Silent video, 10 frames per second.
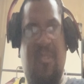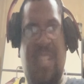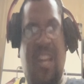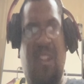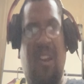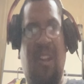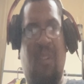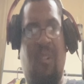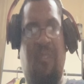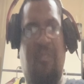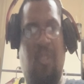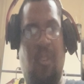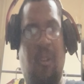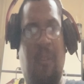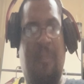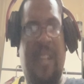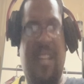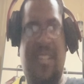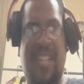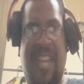gel on, or floor
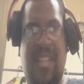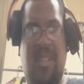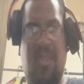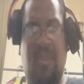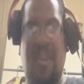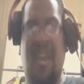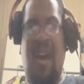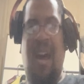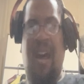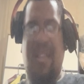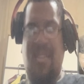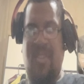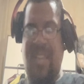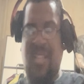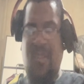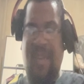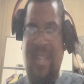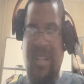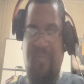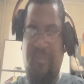openings to get to a
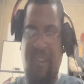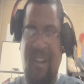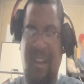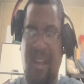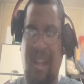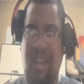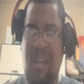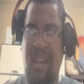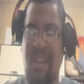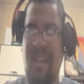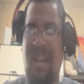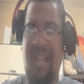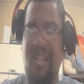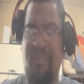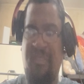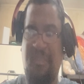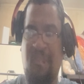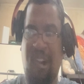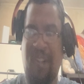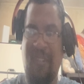different
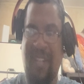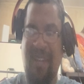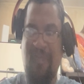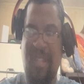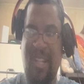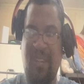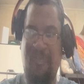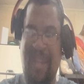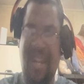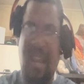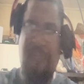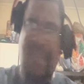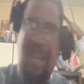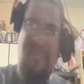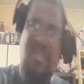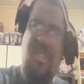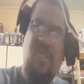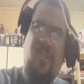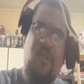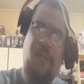part of the level that you may not be able
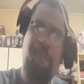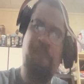to